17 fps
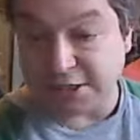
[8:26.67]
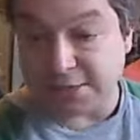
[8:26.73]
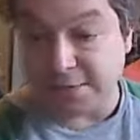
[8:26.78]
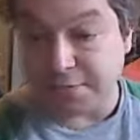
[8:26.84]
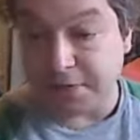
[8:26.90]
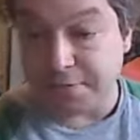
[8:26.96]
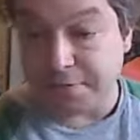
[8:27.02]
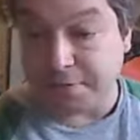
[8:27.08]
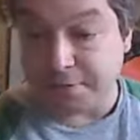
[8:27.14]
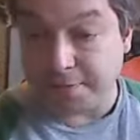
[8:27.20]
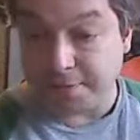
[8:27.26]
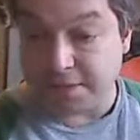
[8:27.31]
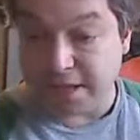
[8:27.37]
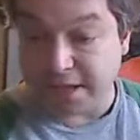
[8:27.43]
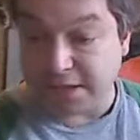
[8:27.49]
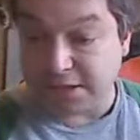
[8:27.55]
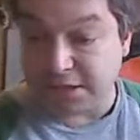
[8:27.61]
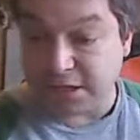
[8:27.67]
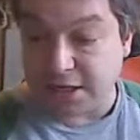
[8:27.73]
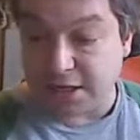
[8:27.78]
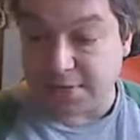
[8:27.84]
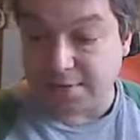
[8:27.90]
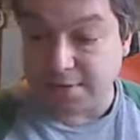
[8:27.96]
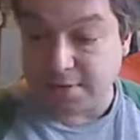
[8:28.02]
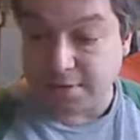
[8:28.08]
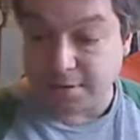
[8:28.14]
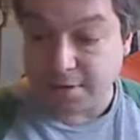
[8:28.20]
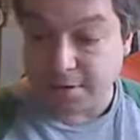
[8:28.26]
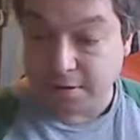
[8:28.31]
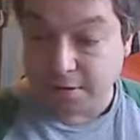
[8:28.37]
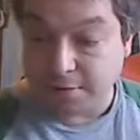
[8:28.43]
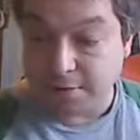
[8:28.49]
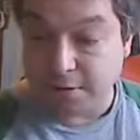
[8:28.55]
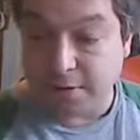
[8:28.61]
Take it easy, people, and uh,
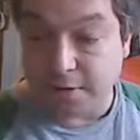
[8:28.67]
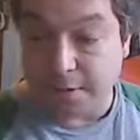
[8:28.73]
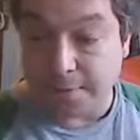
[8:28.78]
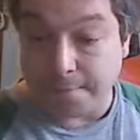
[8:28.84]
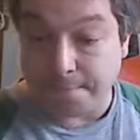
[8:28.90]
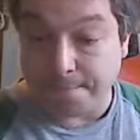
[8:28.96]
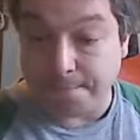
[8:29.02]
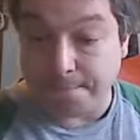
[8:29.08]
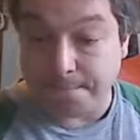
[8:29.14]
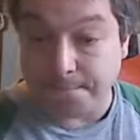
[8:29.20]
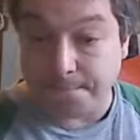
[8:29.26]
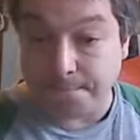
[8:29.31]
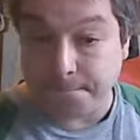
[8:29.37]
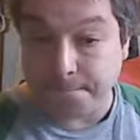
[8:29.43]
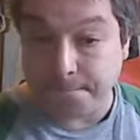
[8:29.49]
be well.